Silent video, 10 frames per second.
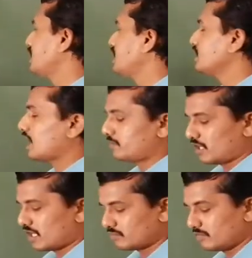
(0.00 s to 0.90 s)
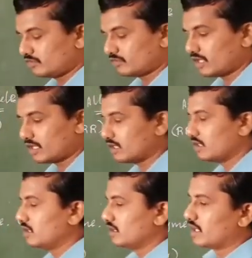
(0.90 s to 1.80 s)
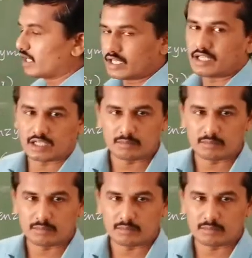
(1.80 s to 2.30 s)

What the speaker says: R means what? In